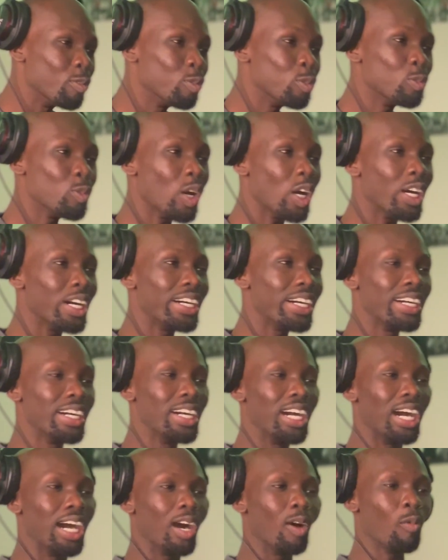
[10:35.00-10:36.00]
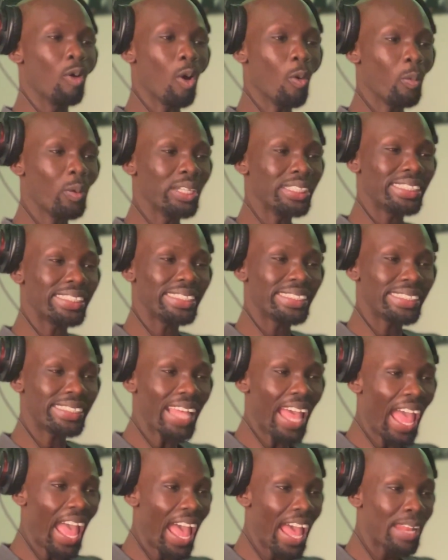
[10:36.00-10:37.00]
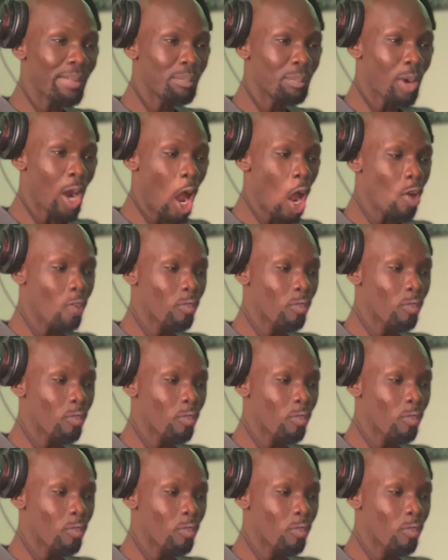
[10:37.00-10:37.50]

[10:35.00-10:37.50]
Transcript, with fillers: What? What was that, bro?